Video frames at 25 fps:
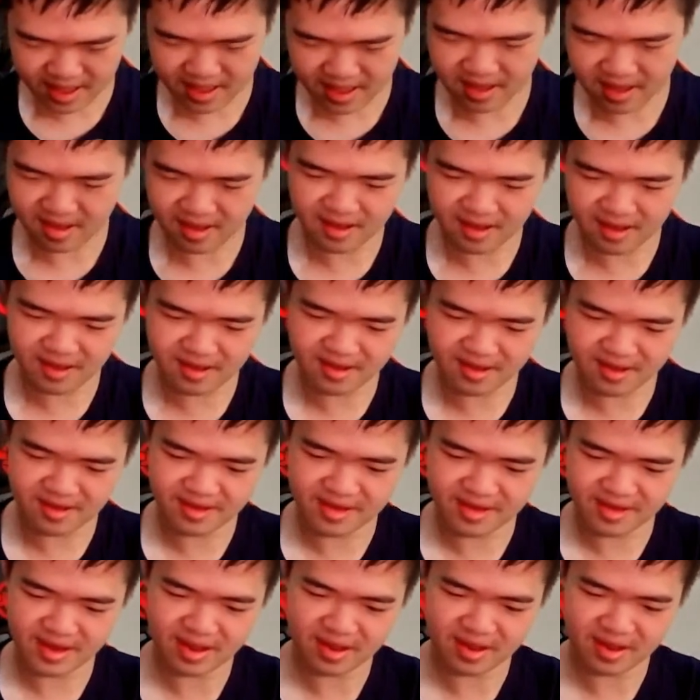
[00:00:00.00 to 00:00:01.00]
Oh,
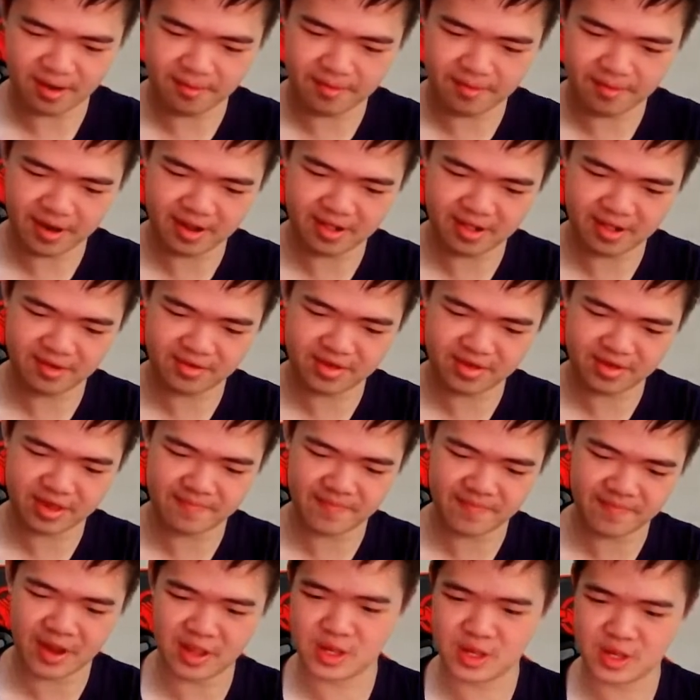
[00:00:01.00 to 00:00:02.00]
he can open and close his
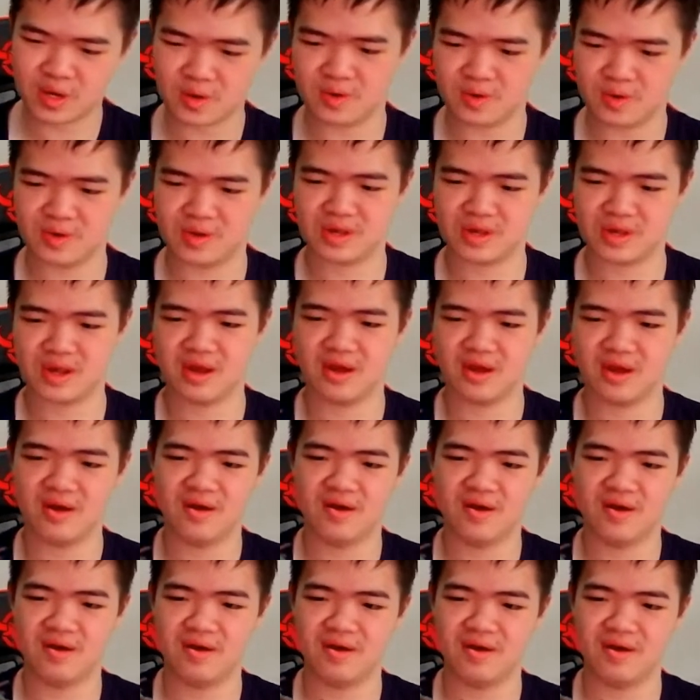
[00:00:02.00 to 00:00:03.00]
pincers.
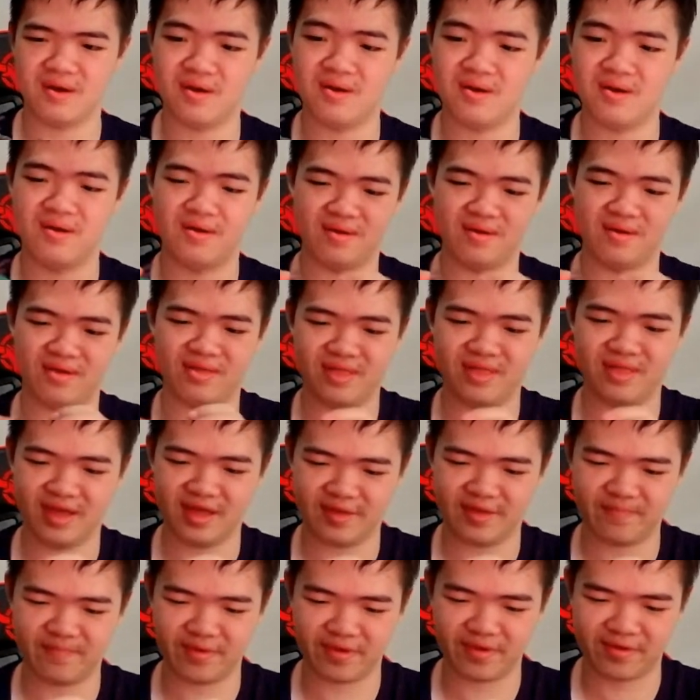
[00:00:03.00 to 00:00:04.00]
Oh, that's
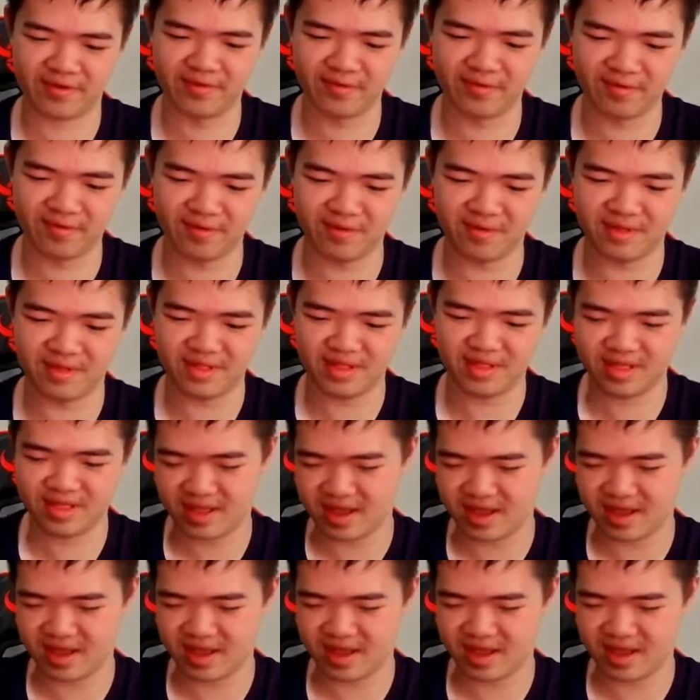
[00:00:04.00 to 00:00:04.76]
cool.